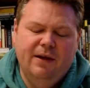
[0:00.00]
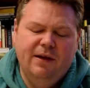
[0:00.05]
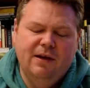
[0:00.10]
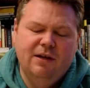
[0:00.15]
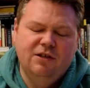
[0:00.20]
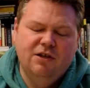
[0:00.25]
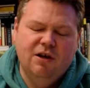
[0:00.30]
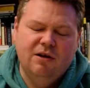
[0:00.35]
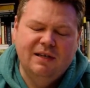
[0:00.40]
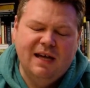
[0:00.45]

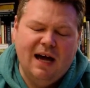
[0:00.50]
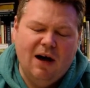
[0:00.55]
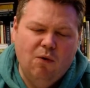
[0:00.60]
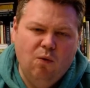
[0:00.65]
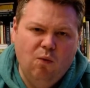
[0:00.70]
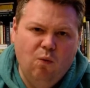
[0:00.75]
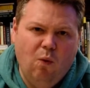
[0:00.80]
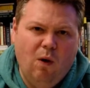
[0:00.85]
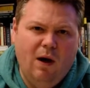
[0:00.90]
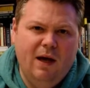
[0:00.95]
shows how
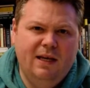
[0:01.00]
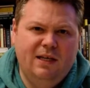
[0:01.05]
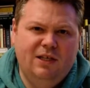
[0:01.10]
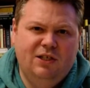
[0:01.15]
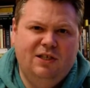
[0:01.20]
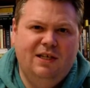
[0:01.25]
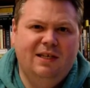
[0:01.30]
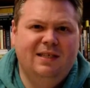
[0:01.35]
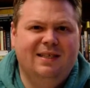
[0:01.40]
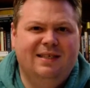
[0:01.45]

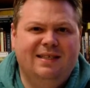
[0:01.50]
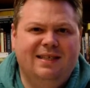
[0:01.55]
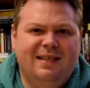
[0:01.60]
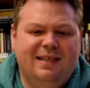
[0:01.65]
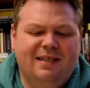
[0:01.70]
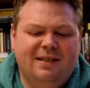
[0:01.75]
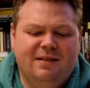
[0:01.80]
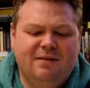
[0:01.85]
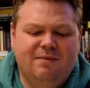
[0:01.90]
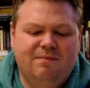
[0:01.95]
wise Jesus
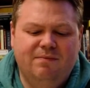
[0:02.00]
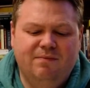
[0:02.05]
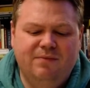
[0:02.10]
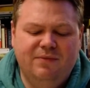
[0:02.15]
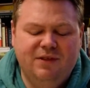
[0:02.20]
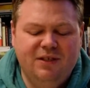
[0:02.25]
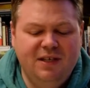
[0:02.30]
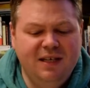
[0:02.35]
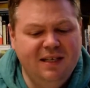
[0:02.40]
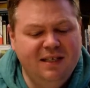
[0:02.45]
is.
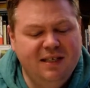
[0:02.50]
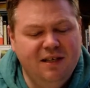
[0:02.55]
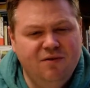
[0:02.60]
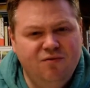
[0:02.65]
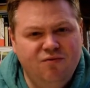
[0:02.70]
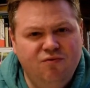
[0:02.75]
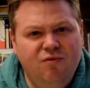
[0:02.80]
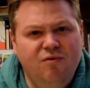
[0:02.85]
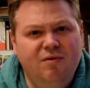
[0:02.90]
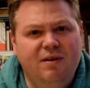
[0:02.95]
Jesus is
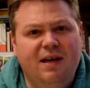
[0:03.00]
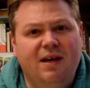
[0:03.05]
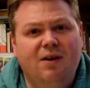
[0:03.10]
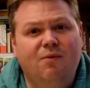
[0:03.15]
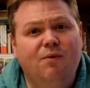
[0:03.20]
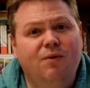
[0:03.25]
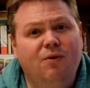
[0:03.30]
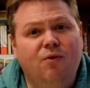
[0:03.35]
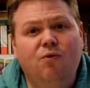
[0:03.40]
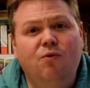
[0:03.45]
ruling
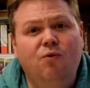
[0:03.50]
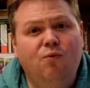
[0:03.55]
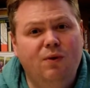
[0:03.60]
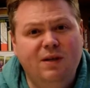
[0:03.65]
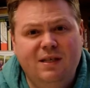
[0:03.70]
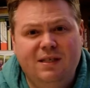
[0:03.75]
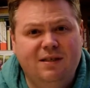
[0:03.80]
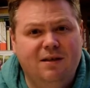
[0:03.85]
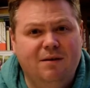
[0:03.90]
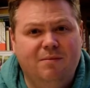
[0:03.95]
with all
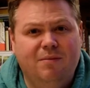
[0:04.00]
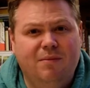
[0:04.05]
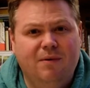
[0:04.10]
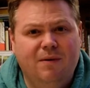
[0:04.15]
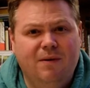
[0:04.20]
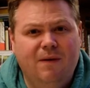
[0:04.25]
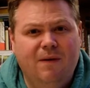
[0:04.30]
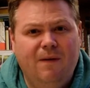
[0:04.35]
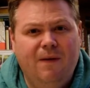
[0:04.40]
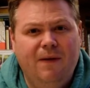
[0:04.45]
wisdom.
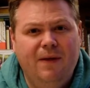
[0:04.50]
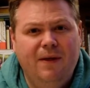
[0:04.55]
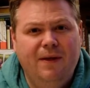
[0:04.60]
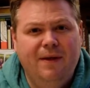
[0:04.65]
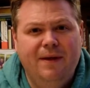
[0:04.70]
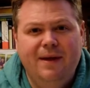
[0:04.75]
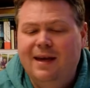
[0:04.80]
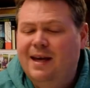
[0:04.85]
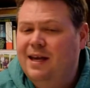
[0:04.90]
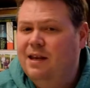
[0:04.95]

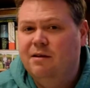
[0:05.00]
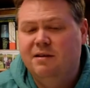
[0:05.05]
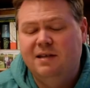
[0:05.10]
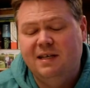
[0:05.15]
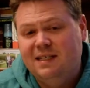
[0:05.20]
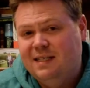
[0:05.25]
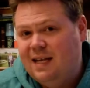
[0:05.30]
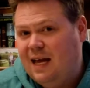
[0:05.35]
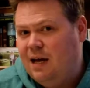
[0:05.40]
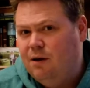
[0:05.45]
He knows
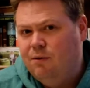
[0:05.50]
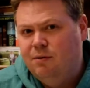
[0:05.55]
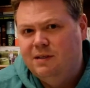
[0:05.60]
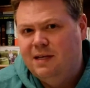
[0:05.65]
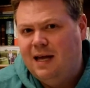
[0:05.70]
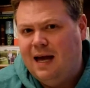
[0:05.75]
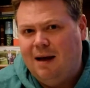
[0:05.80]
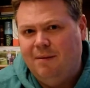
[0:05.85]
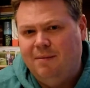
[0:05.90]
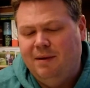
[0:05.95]
exactly
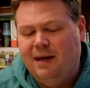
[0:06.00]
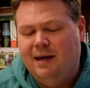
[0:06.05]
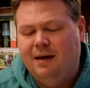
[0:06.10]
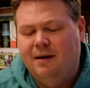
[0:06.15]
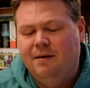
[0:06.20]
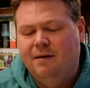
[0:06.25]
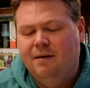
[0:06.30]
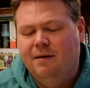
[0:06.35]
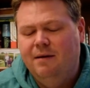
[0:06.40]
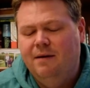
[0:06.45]
what's happening,
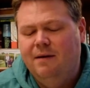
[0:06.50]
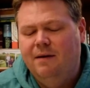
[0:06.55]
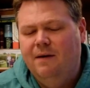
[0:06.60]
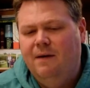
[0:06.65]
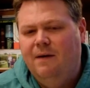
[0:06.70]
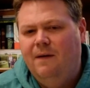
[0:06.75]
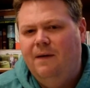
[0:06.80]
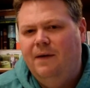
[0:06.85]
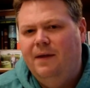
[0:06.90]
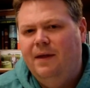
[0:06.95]

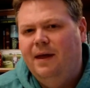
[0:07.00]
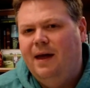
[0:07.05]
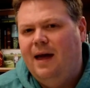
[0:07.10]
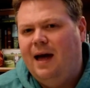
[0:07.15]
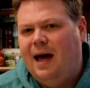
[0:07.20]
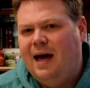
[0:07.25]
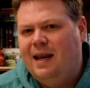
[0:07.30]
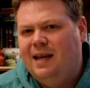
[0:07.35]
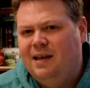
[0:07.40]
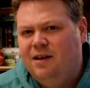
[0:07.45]

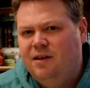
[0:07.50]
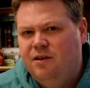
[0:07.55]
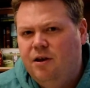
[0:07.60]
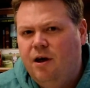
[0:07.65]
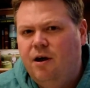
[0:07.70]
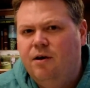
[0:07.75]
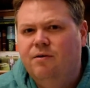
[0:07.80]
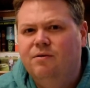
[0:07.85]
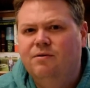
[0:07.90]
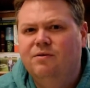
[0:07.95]
and he
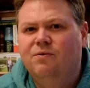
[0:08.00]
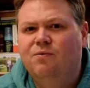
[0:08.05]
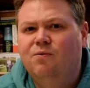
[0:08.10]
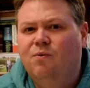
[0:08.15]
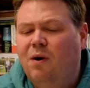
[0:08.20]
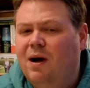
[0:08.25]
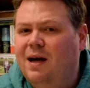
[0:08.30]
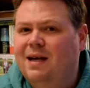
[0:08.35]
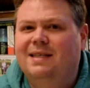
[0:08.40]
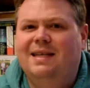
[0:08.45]
knows
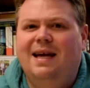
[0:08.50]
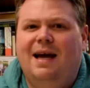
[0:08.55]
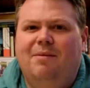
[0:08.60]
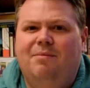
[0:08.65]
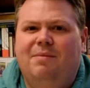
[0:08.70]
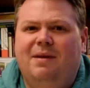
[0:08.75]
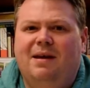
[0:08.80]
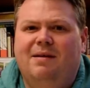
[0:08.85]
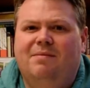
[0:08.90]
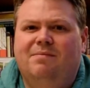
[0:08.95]
why it's
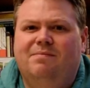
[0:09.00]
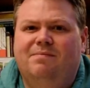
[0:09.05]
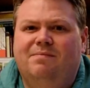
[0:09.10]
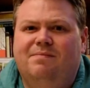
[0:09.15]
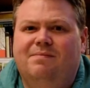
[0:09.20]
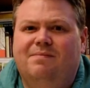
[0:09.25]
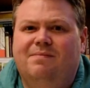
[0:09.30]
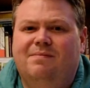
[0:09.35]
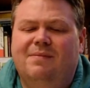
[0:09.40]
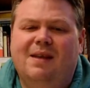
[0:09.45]
happening,
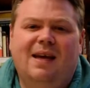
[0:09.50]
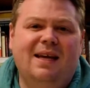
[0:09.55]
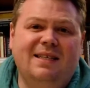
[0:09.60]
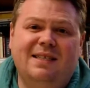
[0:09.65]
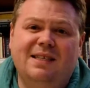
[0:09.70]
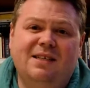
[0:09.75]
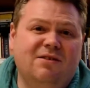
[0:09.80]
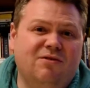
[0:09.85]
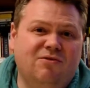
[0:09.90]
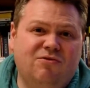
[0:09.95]
and he's
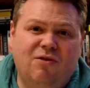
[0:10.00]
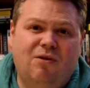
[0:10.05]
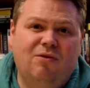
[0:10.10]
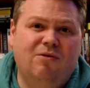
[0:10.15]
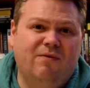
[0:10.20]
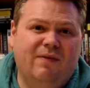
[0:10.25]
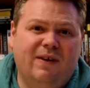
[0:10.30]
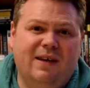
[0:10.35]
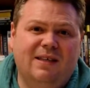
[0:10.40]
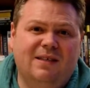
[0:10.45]
in control
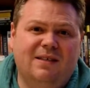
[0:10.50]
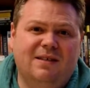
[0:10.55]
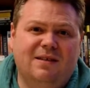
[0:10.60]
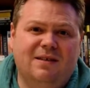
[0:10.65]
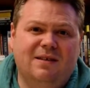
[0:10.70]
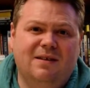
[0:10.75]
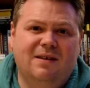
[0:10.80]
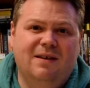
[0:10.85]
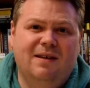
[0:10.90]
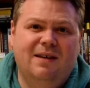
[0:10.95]
of it.
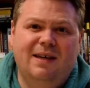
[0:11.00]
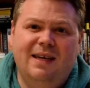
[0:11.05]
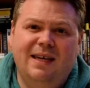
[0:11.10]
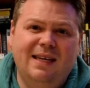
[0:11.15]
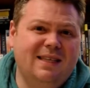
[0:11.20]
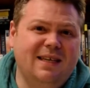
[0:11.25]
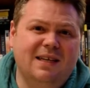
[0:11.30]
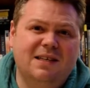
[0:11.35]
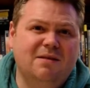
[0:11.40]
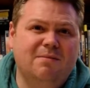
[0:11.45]
He
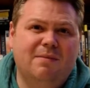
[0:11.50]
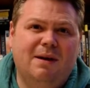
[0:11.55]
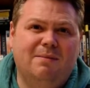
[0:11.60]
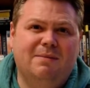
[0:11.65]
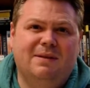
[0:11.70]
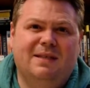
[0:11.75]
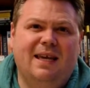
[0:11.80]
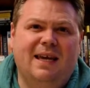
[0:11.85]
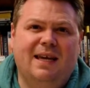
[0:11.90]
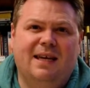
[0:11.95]
doesn't make
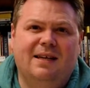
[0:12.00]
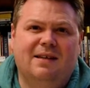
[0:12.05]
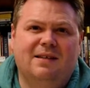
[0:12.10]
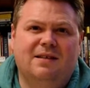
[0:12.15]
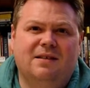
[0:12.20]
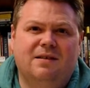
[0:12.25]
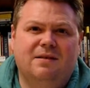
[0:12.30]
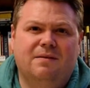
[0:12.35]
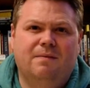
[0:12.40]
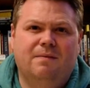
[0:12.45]
mistakes.